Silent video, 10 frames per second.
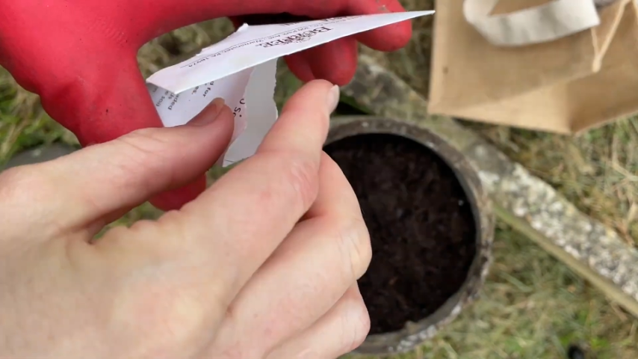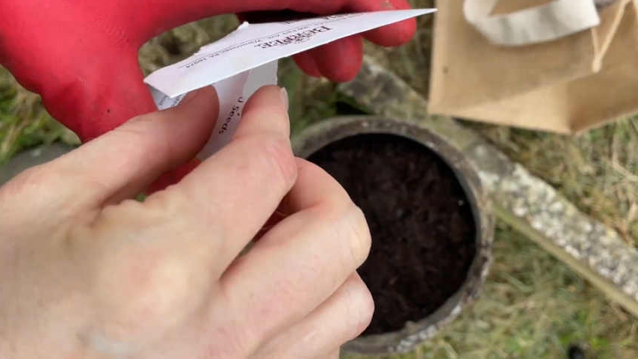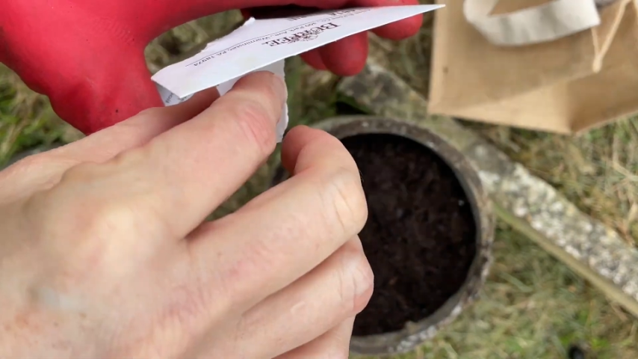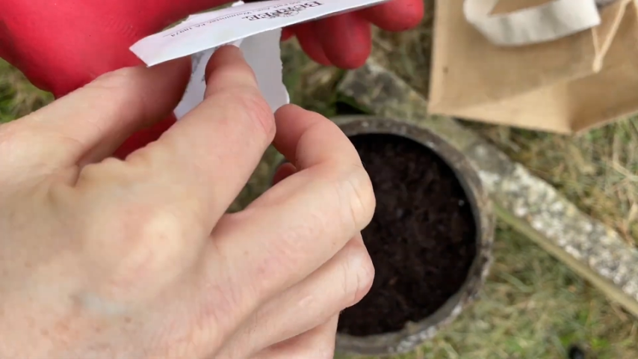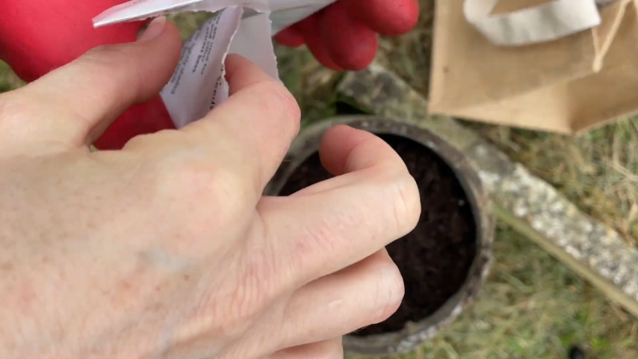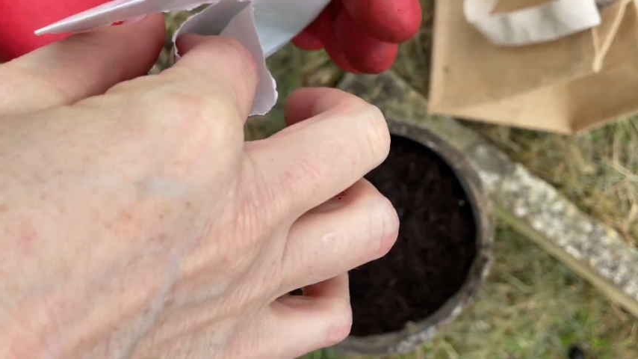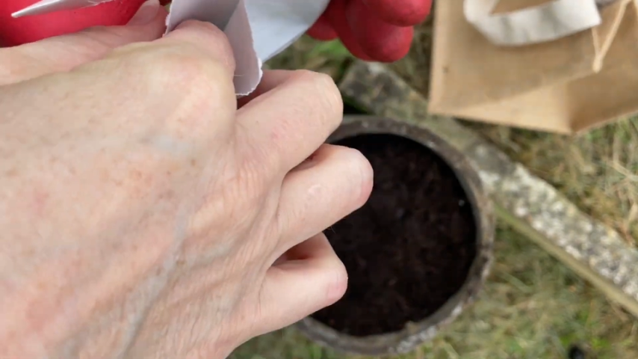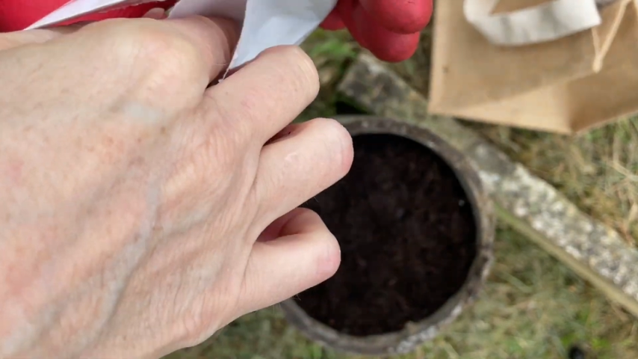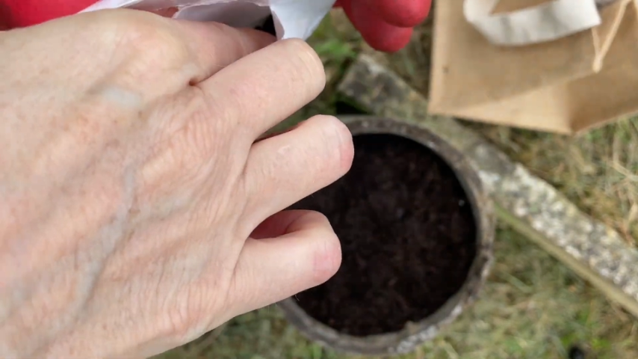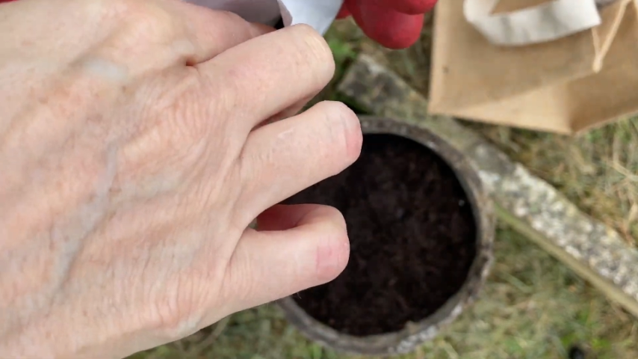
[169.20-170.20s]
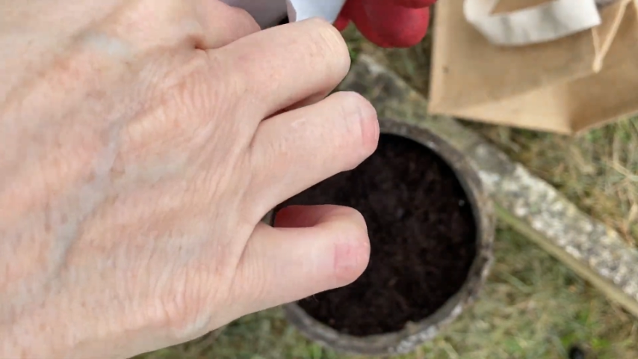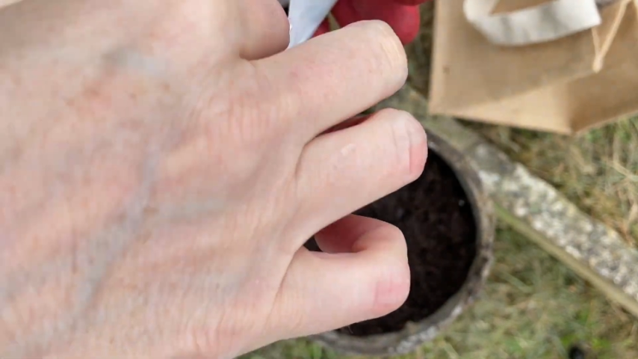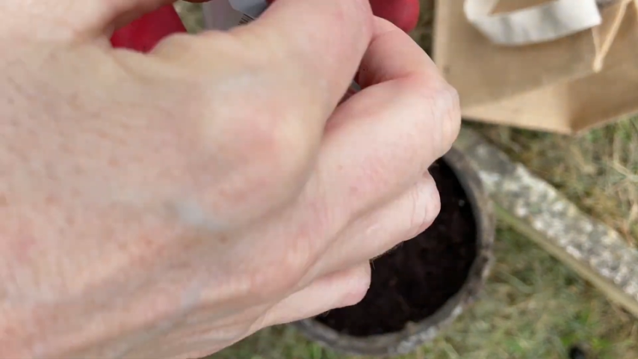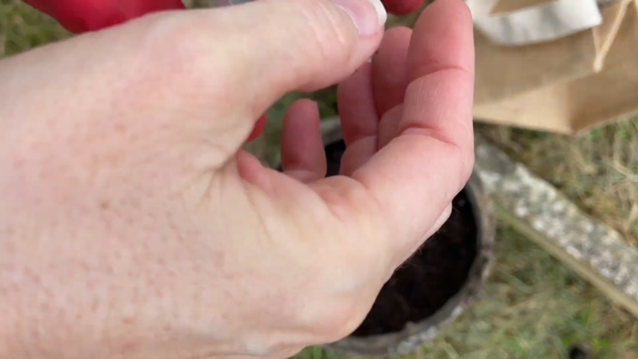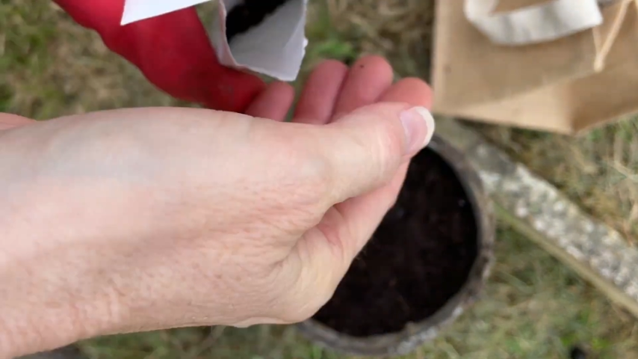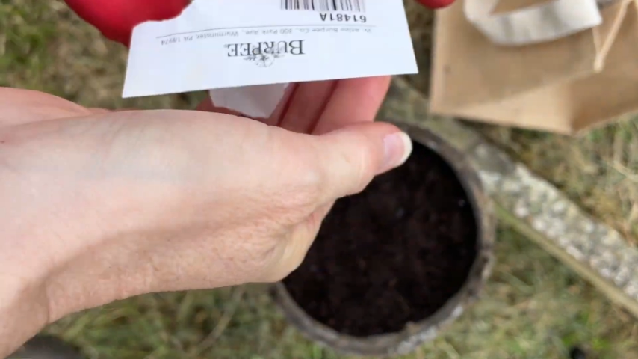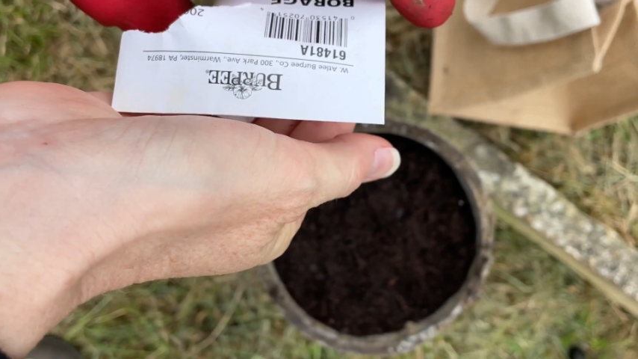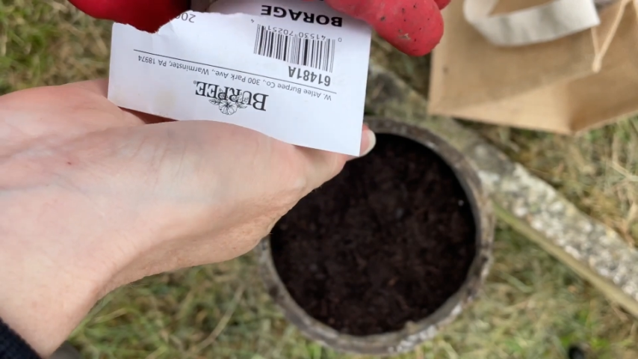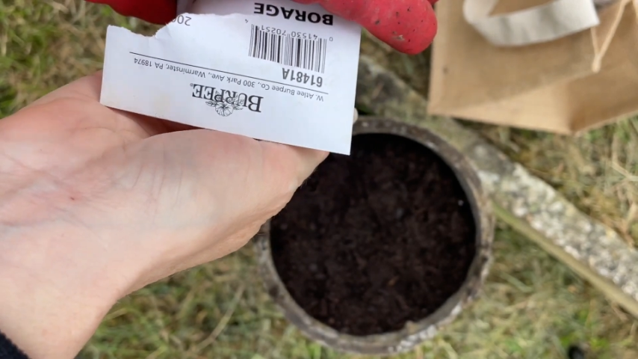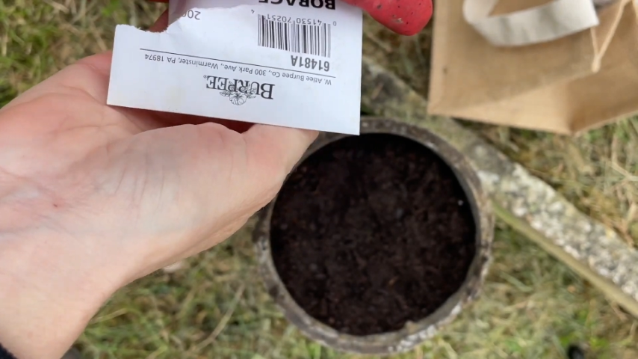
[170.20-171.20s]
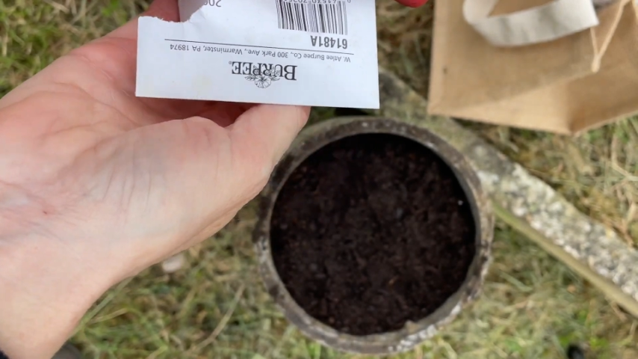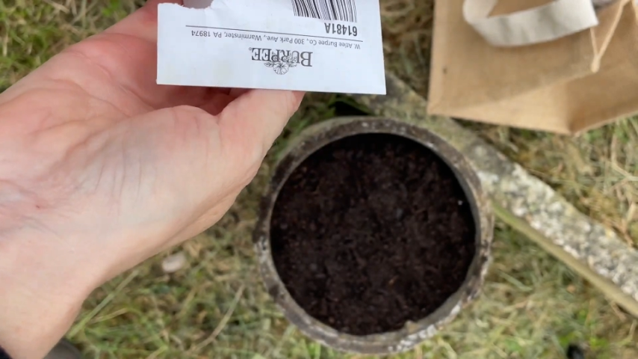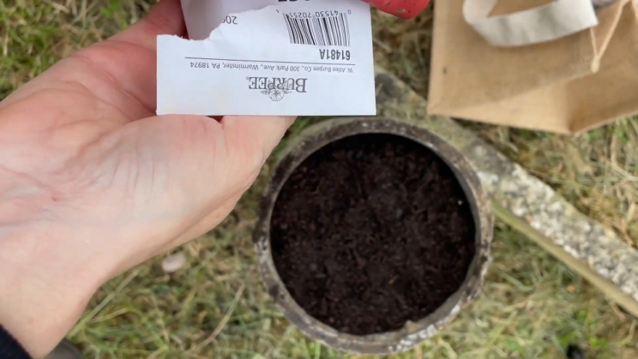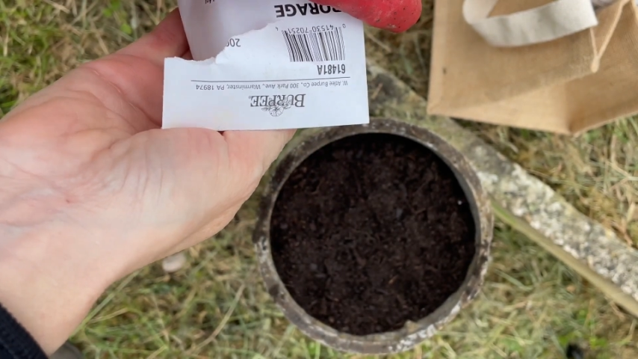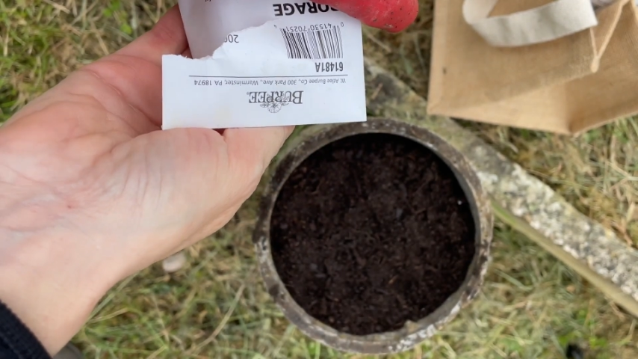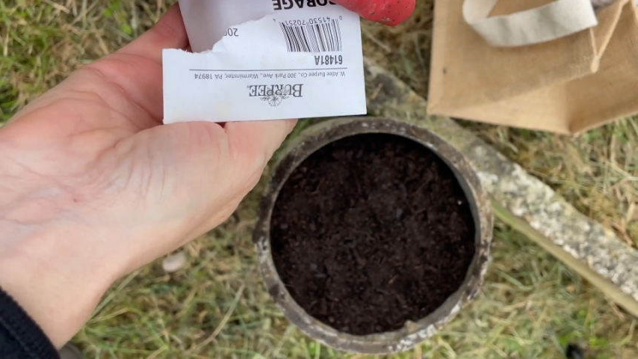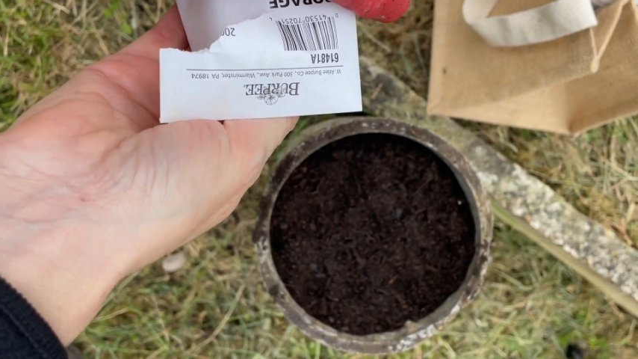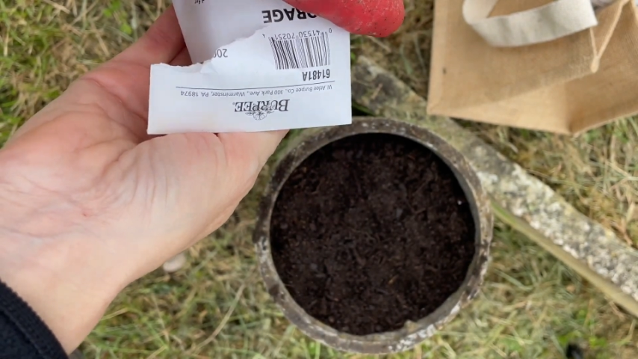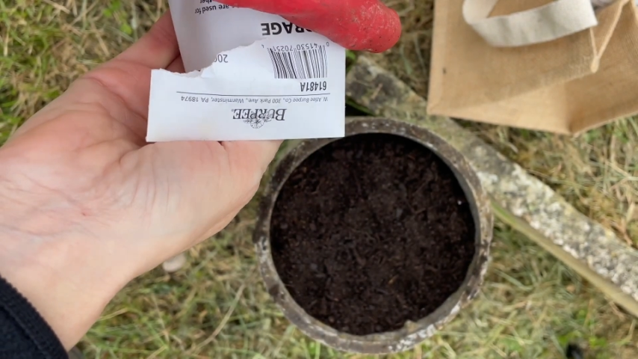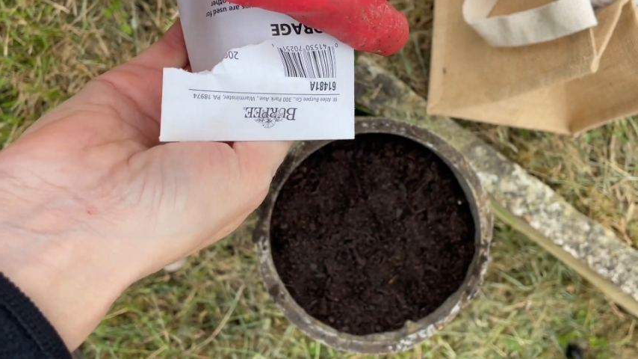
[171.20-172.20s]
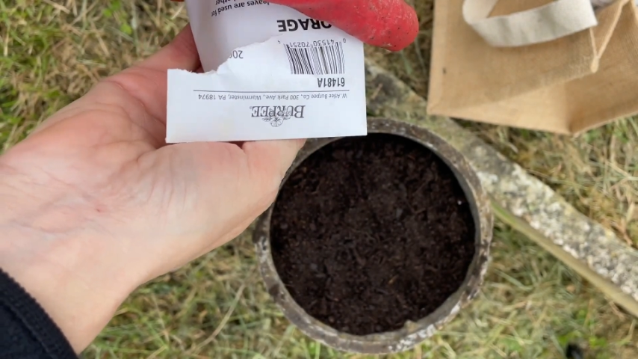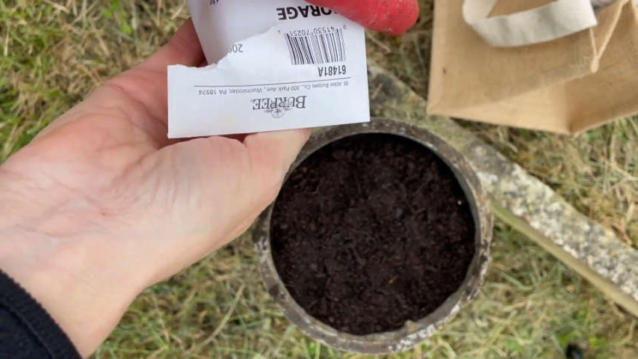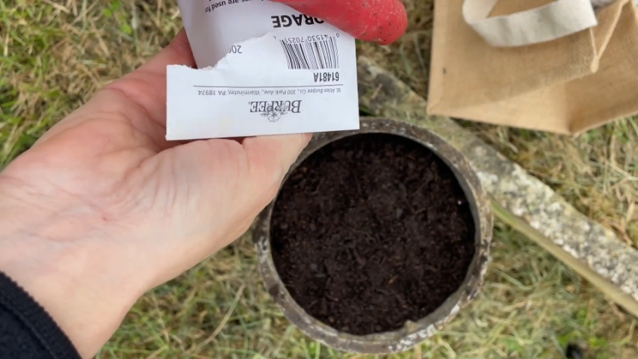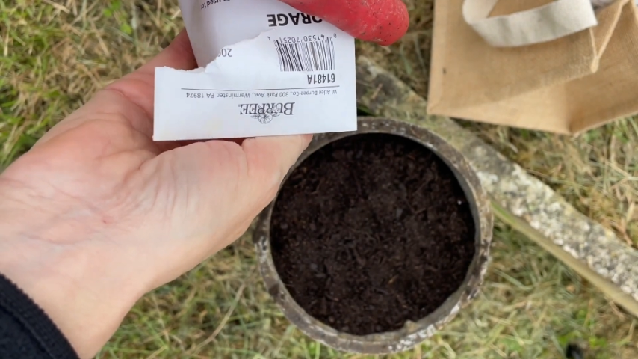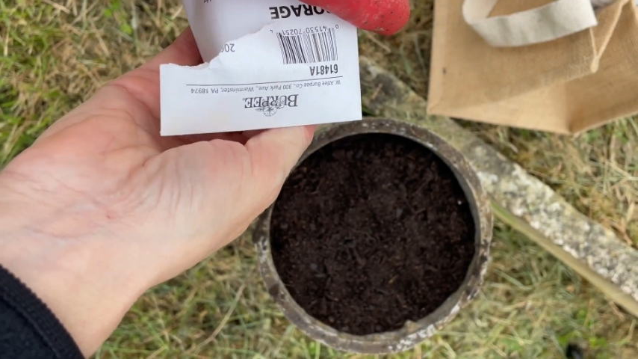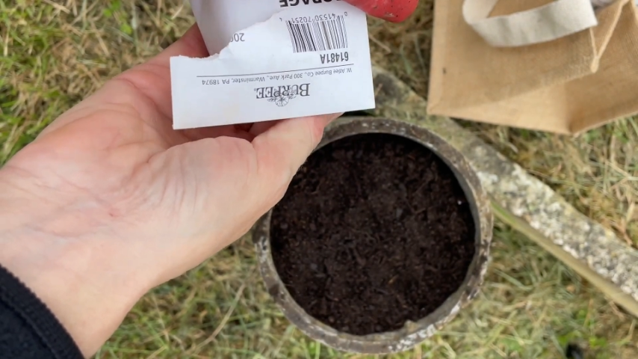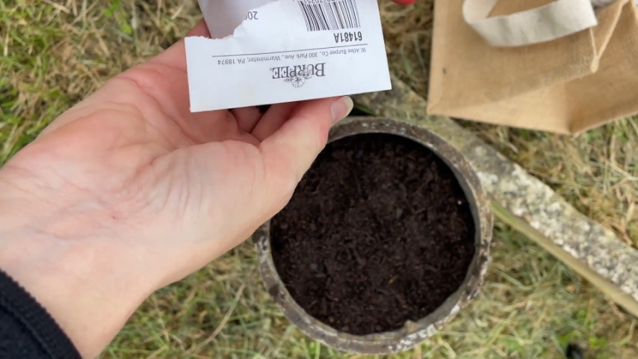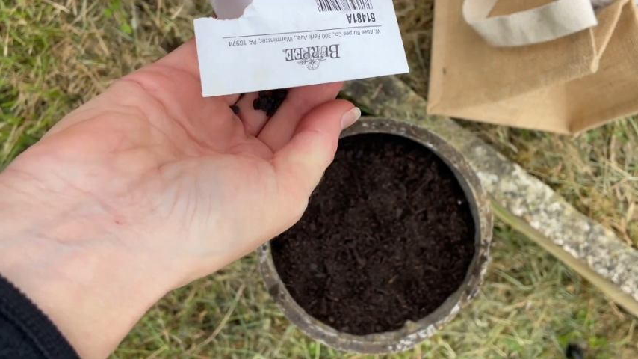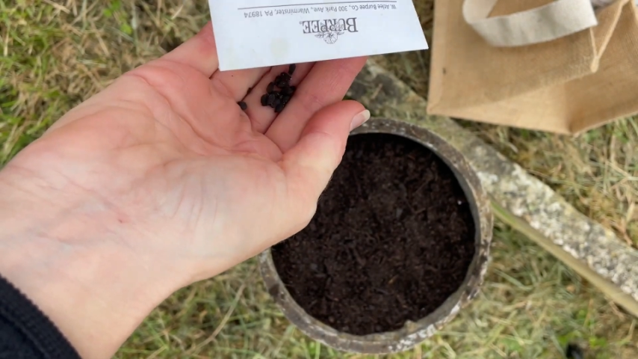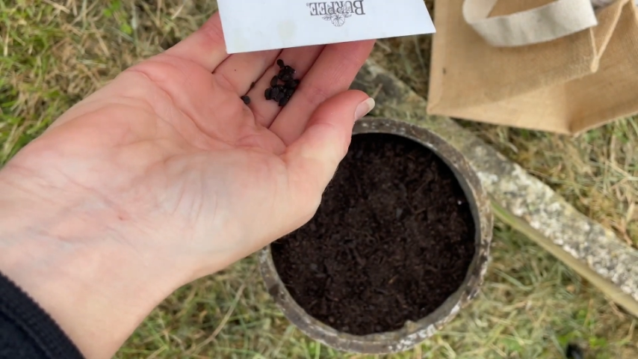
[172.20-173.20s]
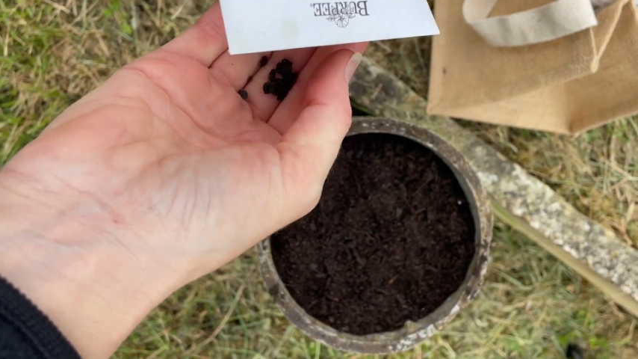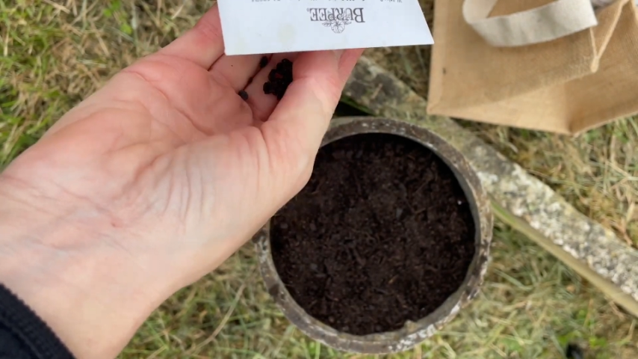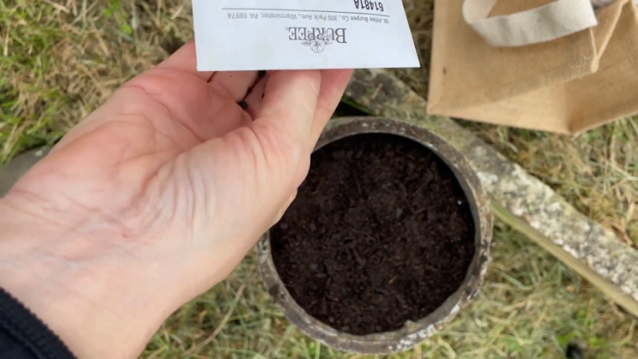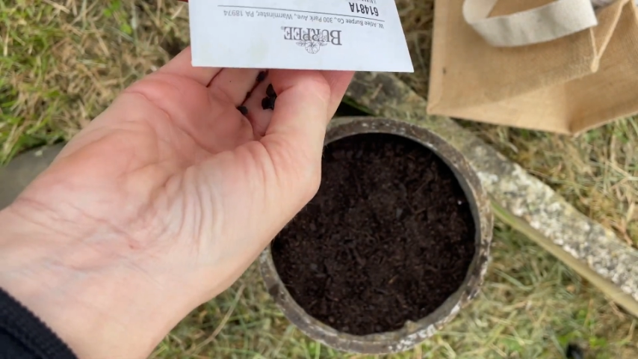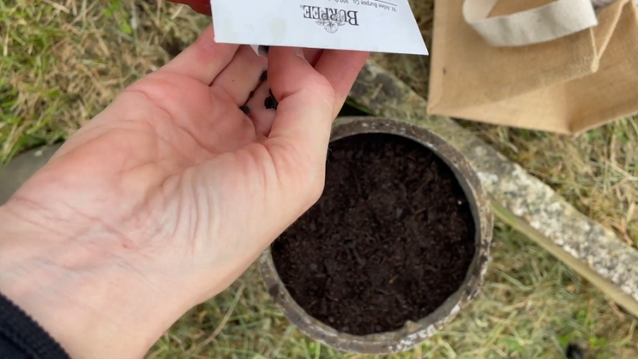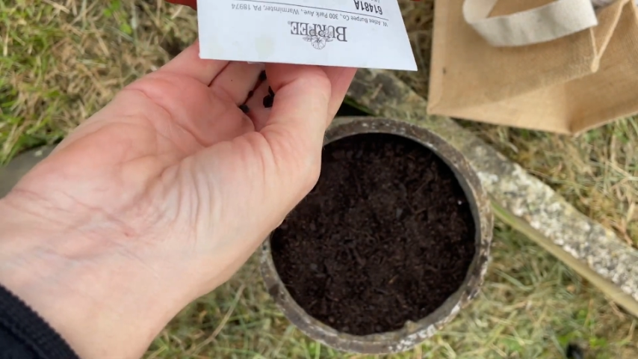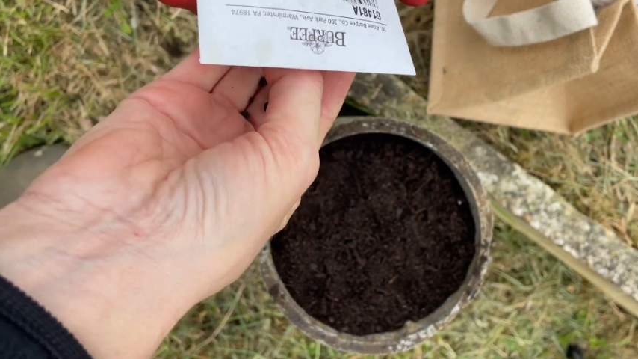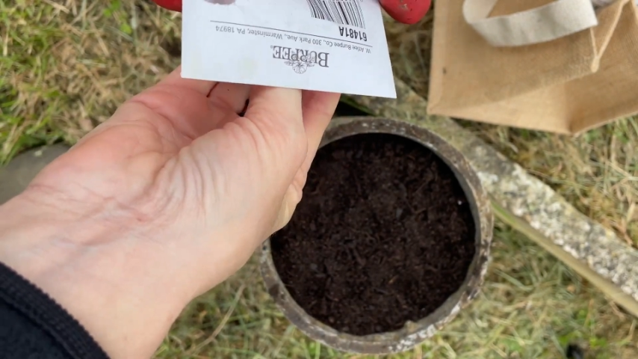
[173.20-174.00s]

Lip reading: (no speaker visible)